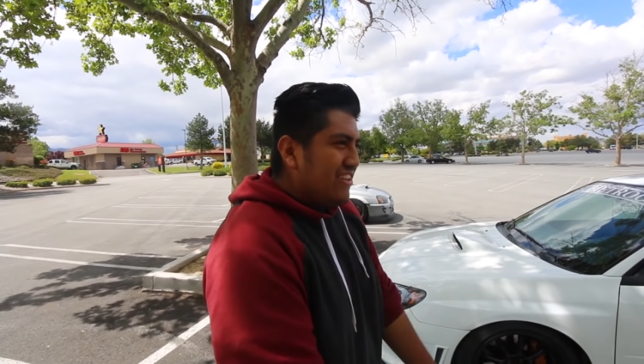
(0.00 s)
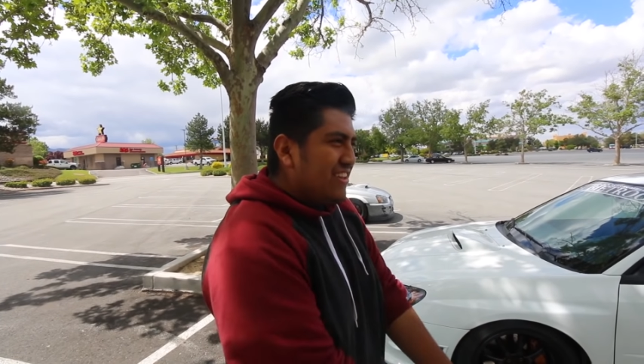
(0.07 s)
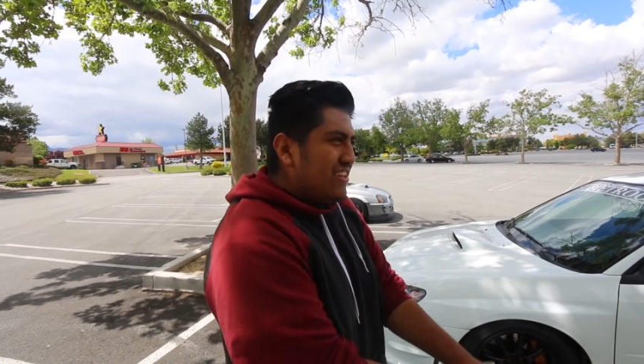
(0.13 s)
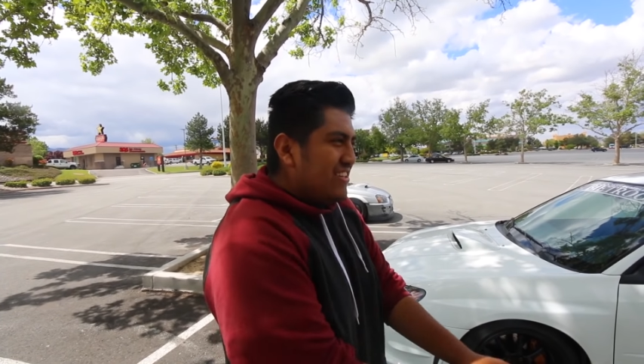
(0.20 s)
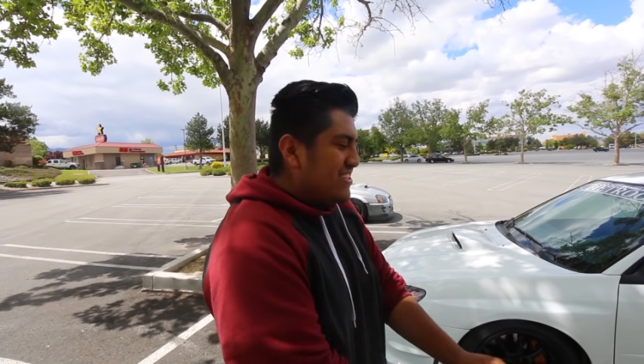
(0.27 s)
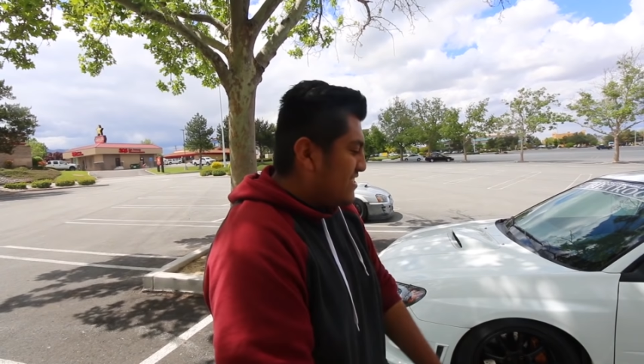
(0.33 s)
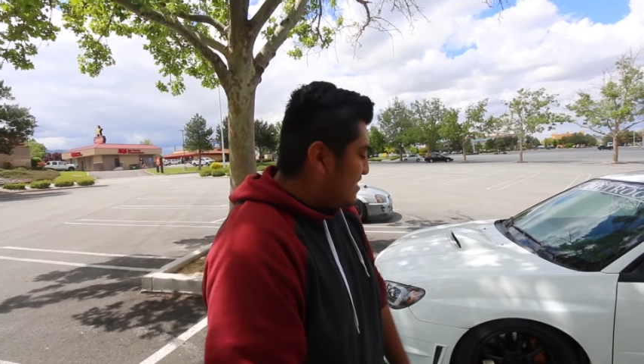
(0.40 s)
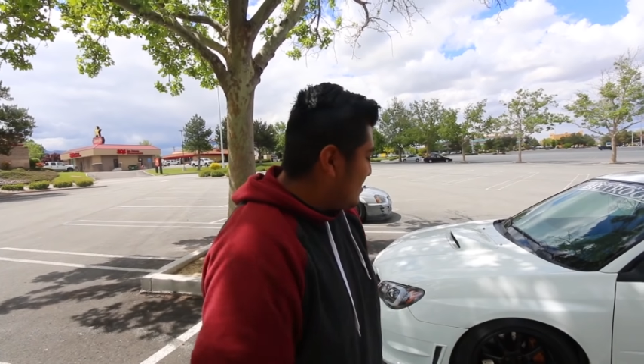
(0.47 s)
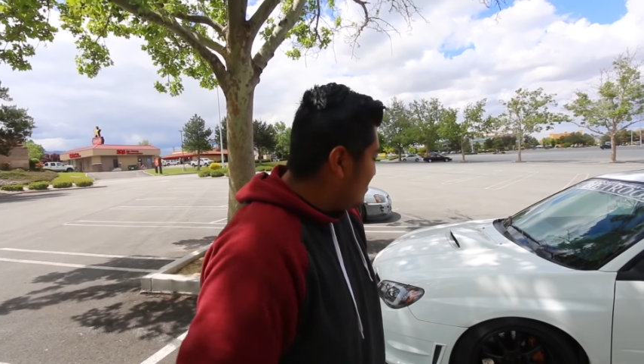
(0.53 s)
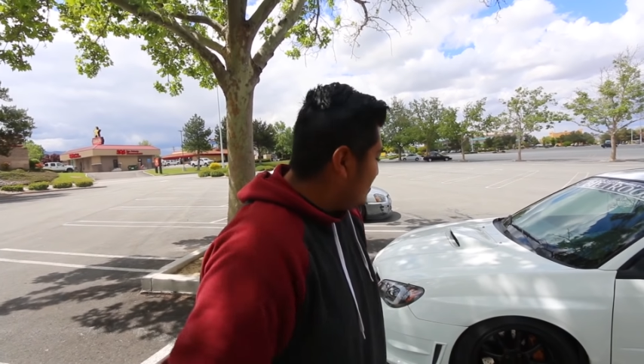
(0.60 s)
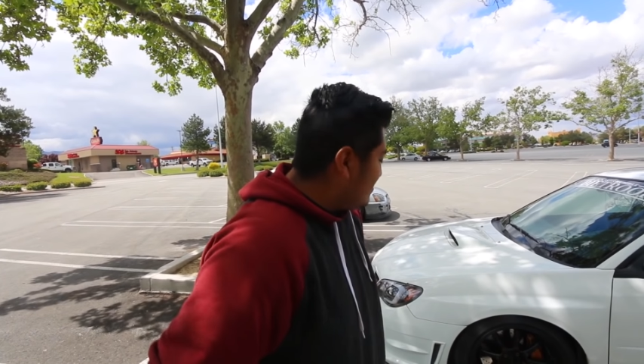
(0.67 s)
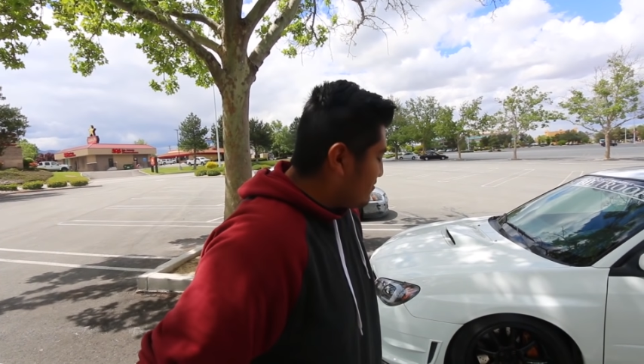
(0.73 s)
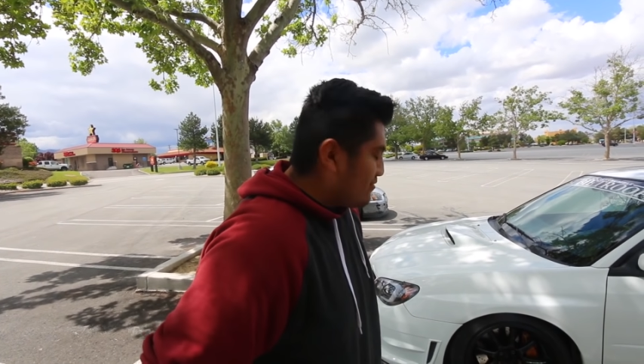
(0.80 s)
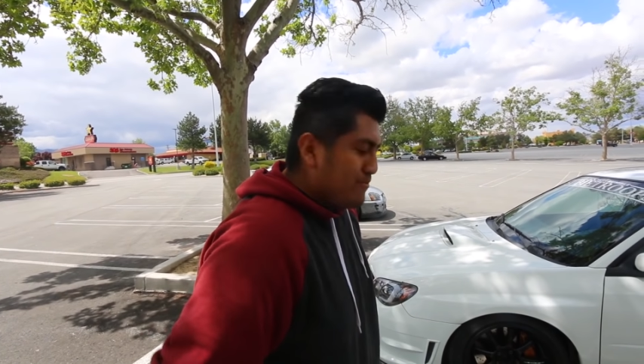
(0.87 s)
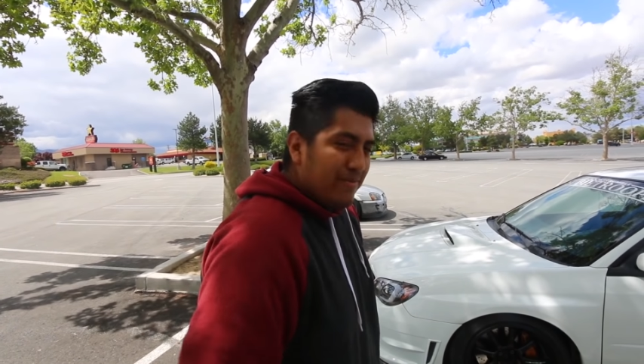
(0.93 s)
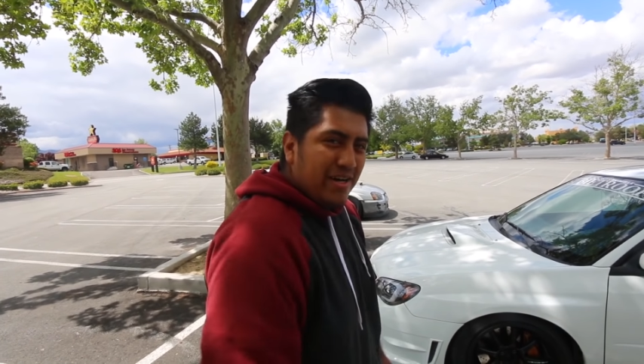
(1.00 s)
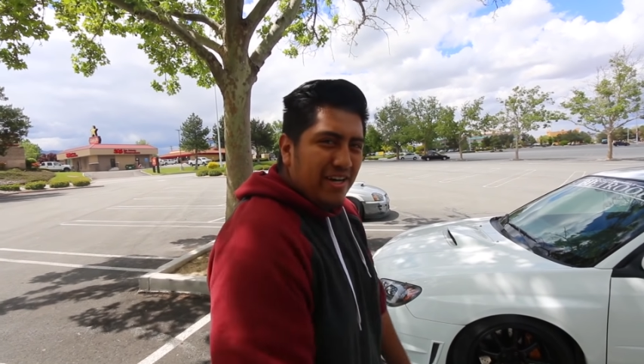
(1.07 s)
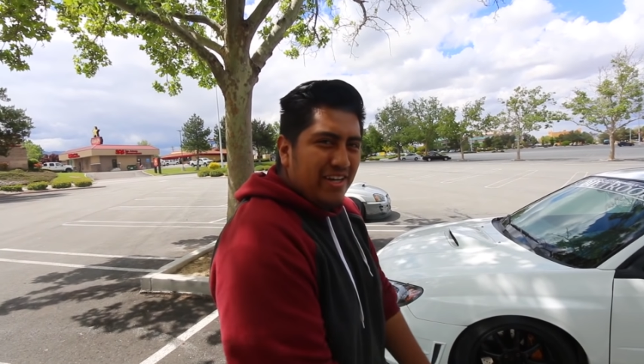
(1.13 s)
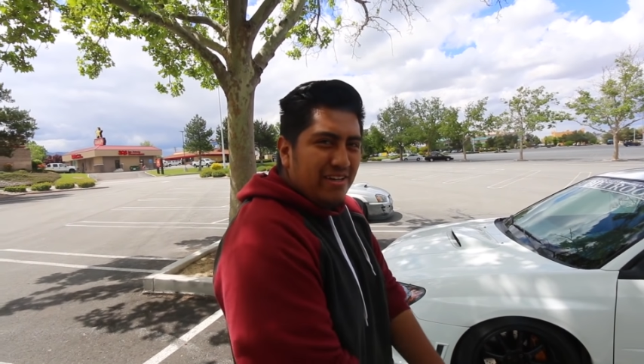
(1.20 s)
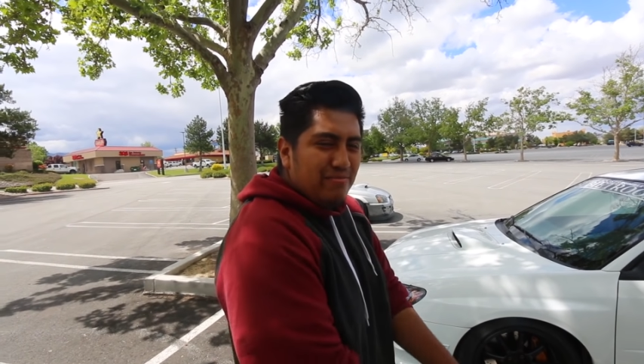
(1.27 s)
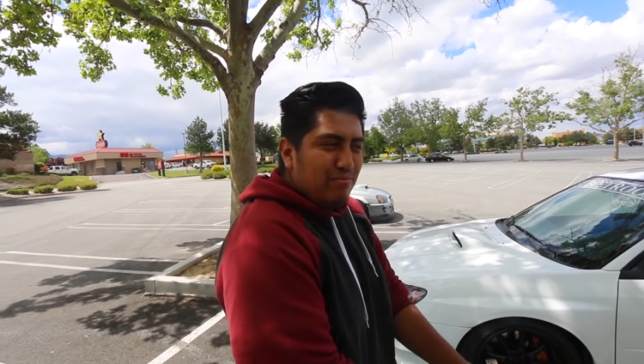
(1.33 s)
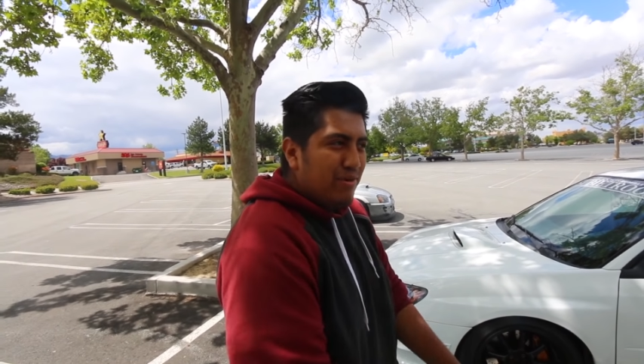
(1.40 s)
the list for
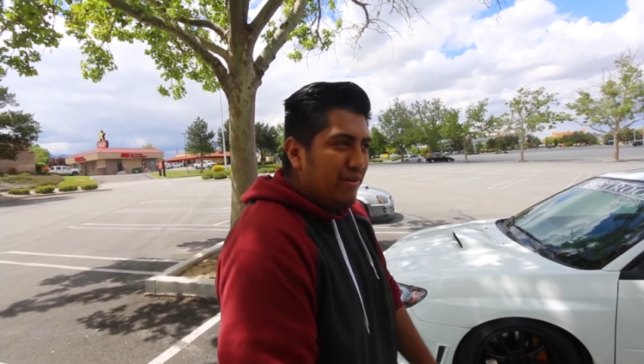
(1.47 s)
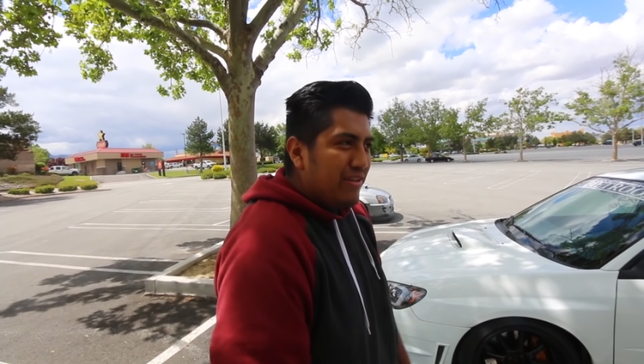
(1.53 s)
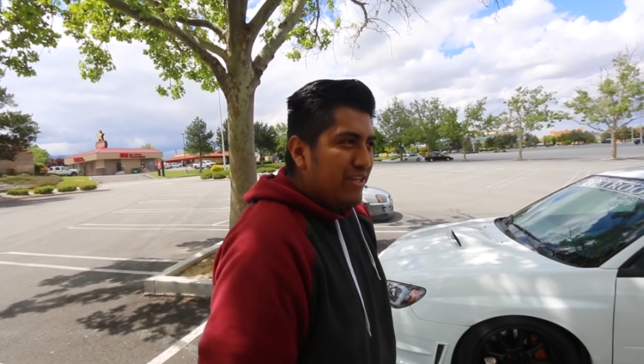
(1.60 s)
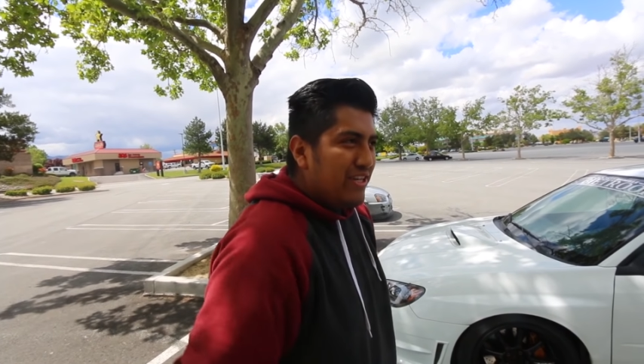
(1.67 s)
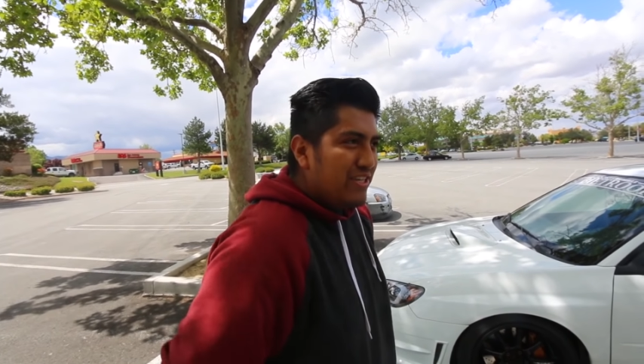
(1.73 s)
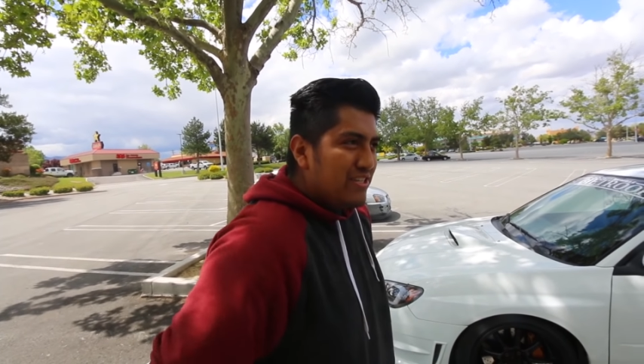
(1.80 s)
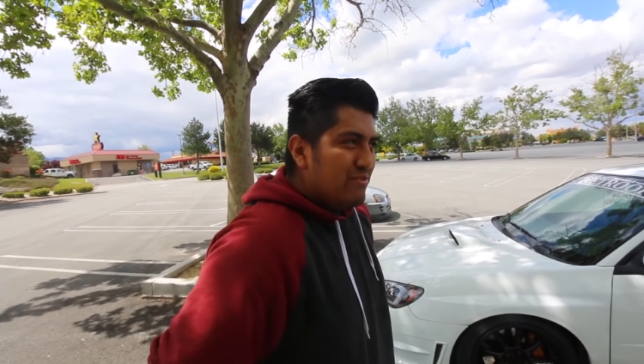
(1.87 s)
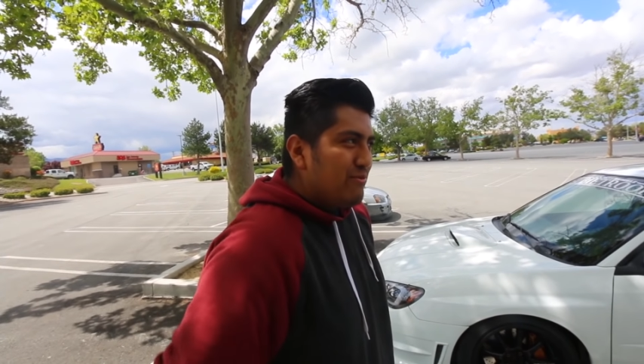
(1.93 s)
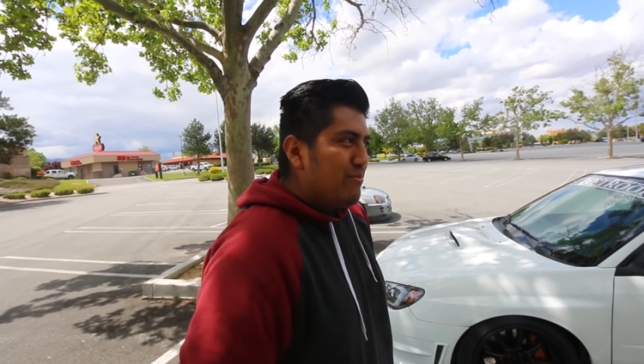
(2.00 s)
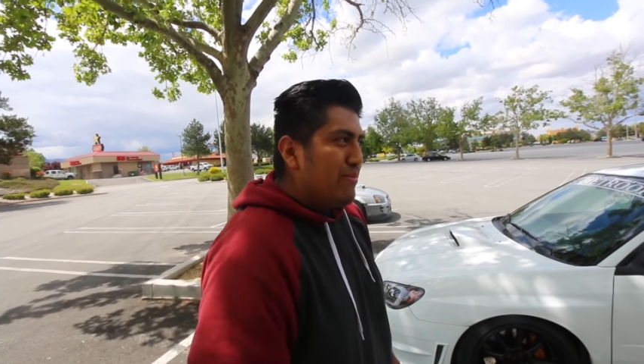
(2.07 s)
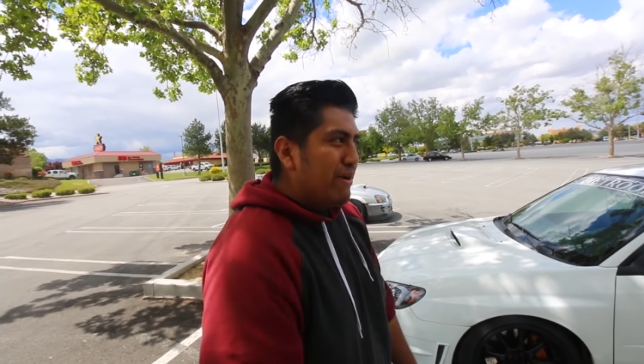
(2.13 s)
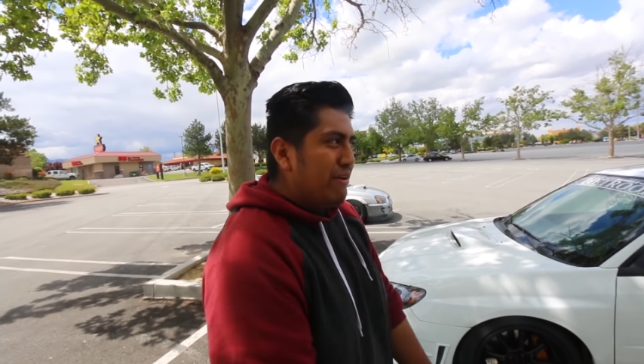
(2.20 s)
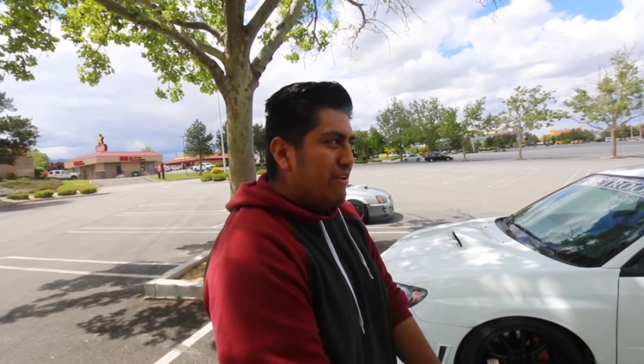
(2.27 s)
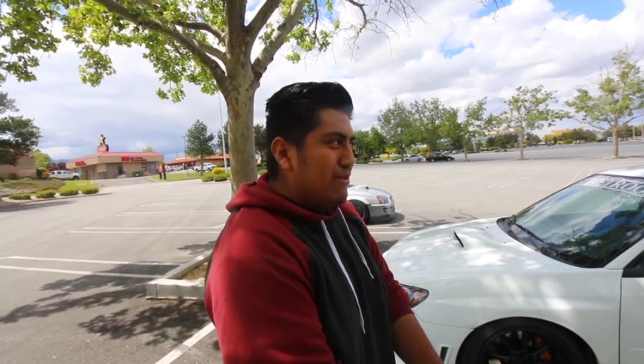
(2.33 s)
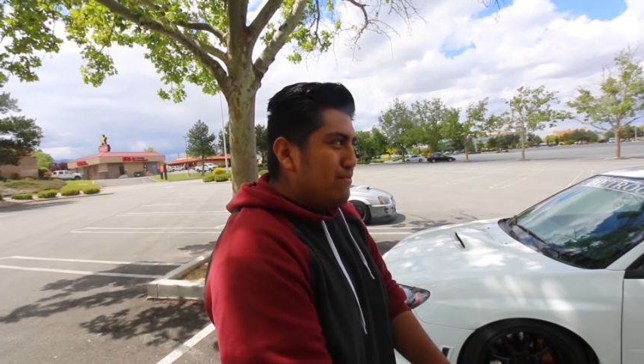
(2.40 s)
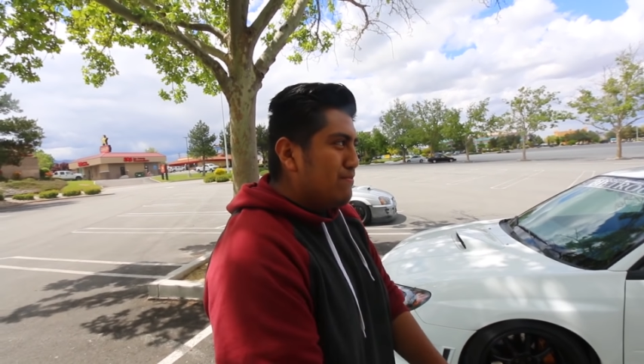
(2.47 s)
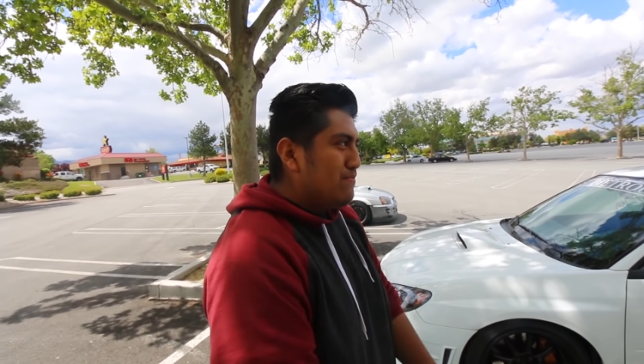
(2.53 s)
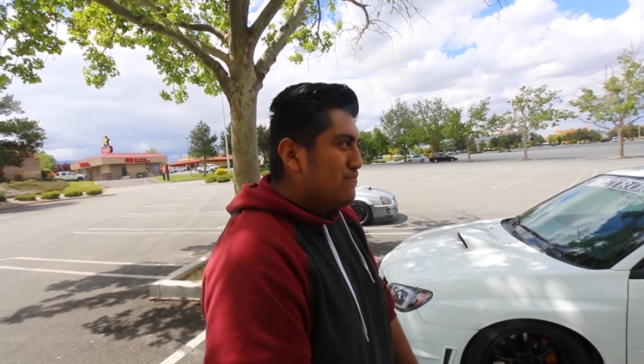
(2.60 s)
mine probably is repairing